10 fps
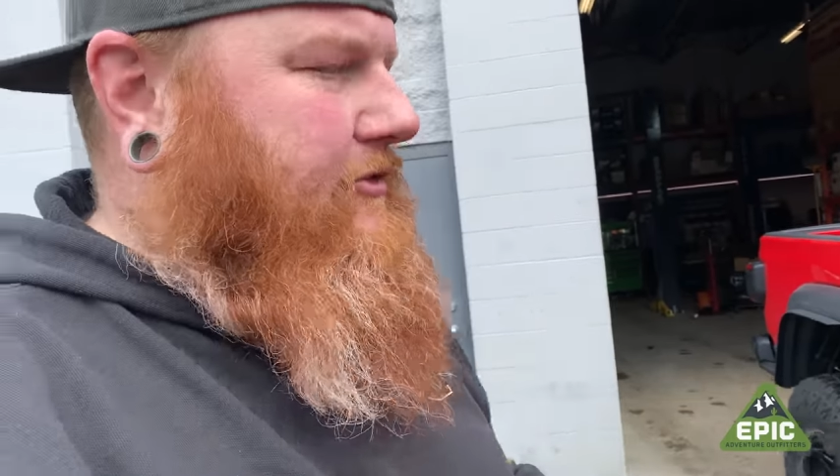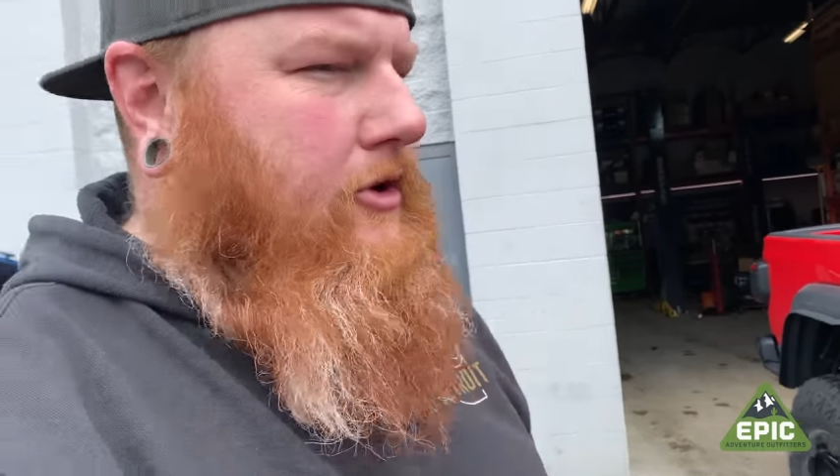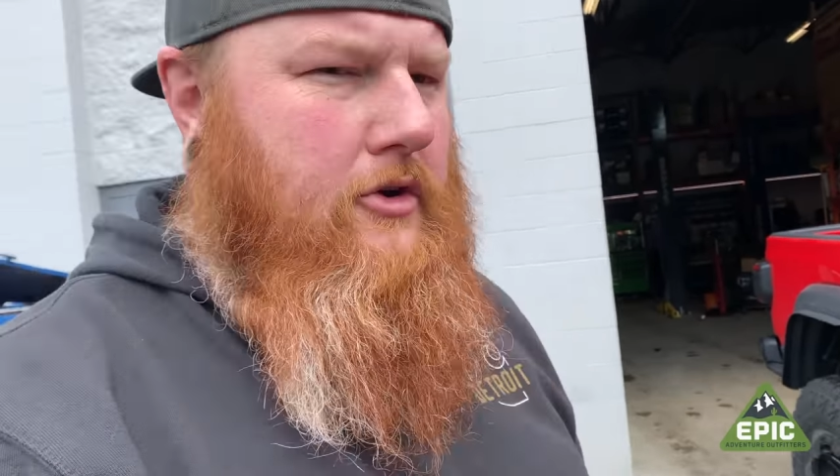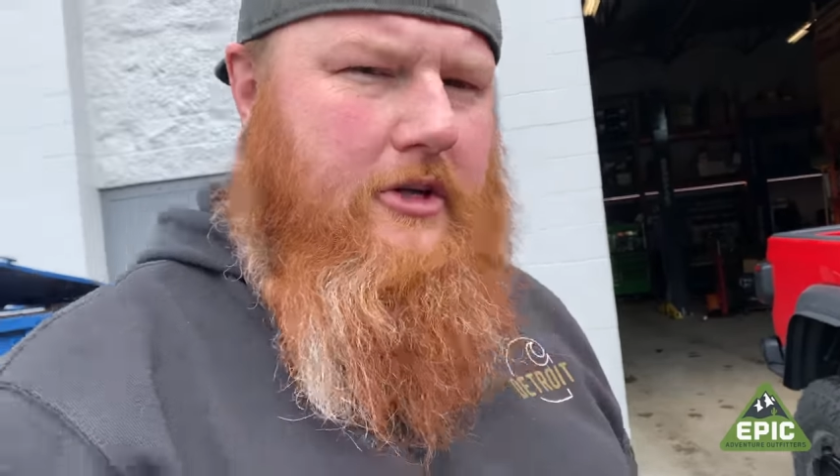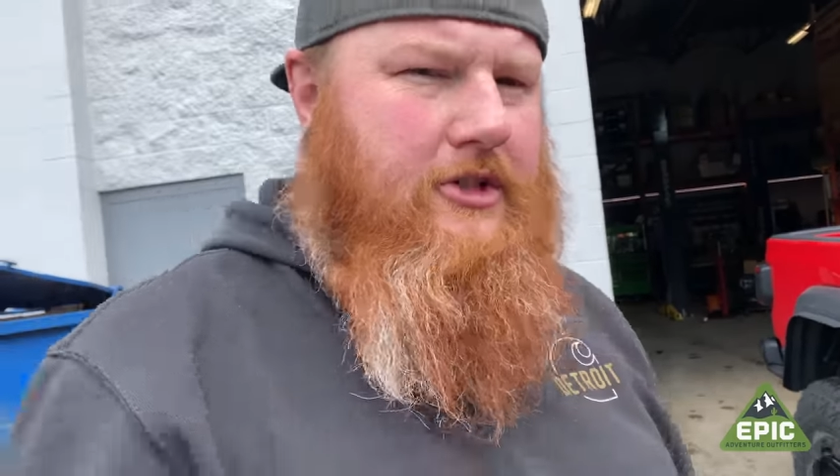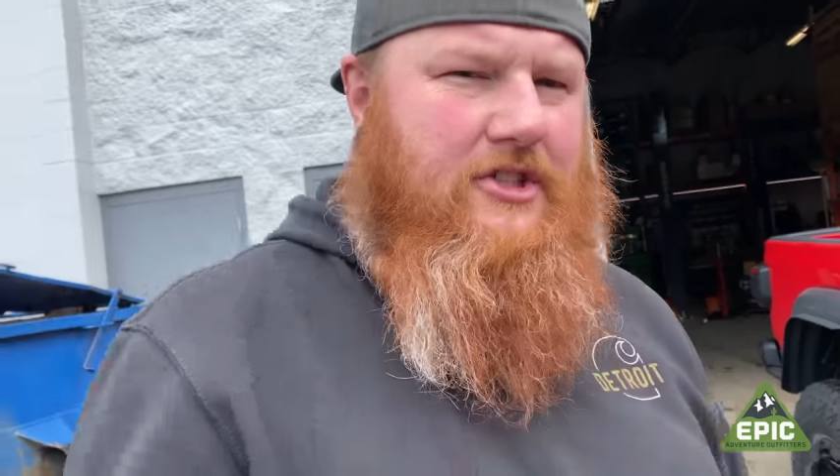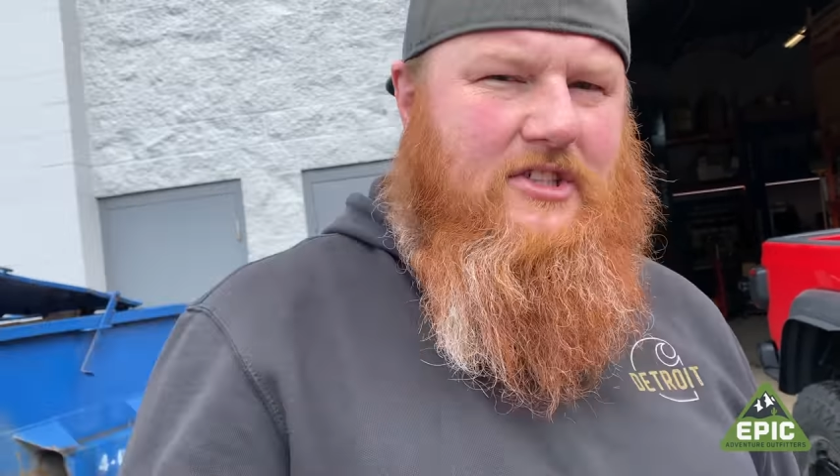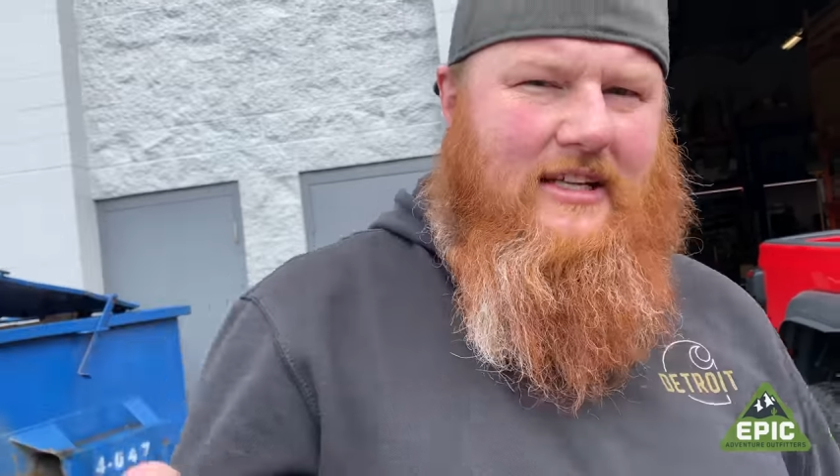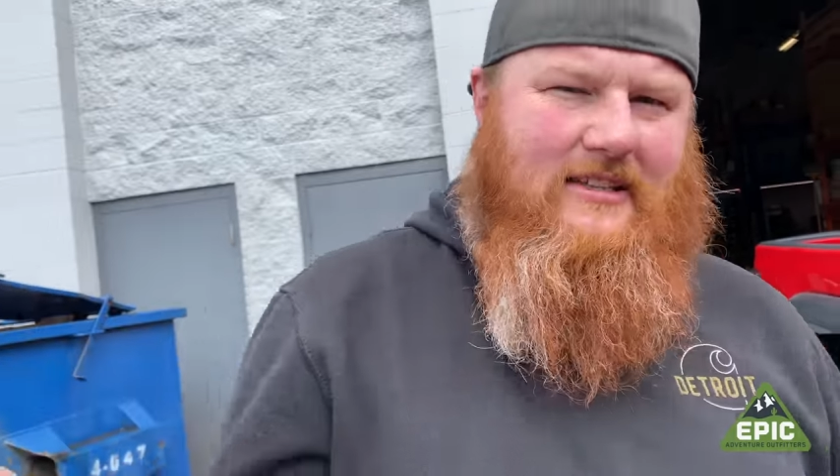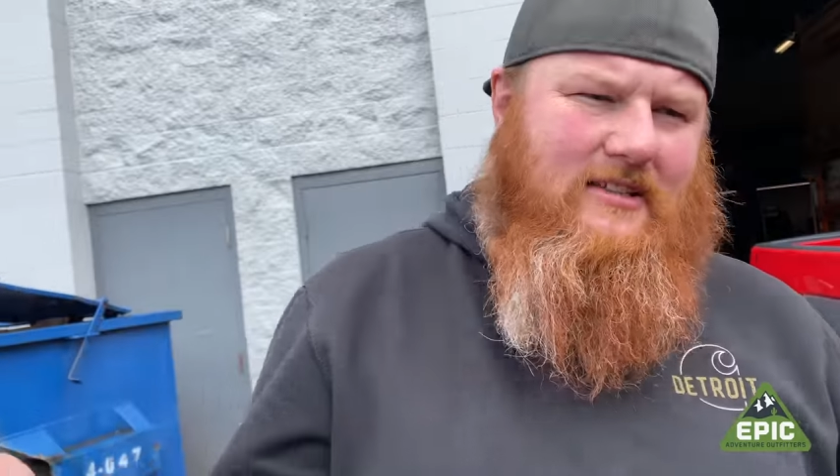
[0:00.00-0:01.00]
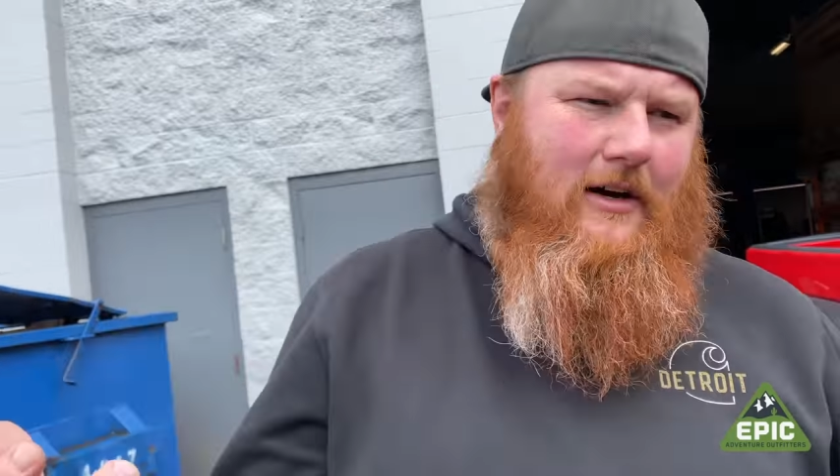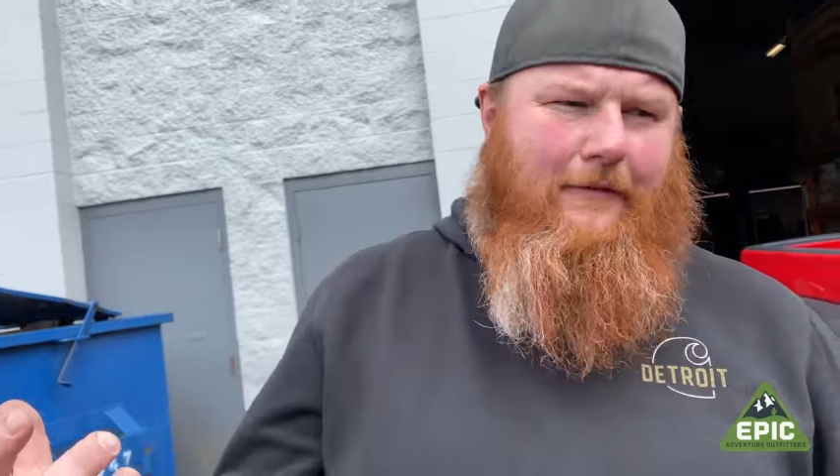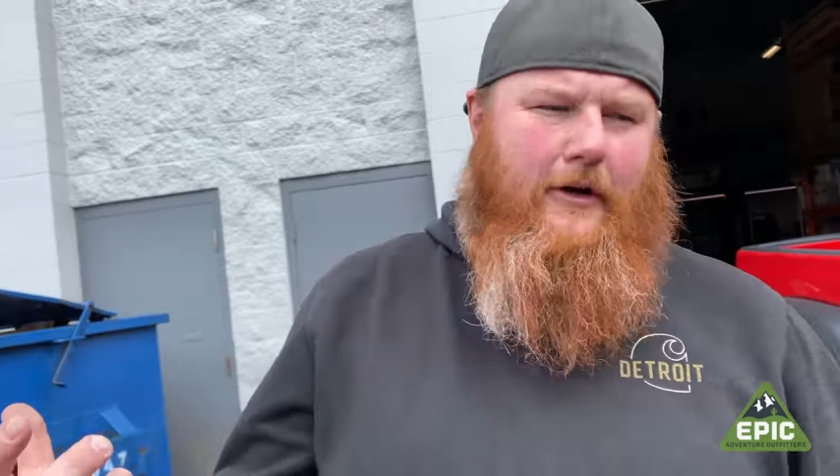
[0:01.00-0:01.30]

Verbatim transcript: So you can just set the stuff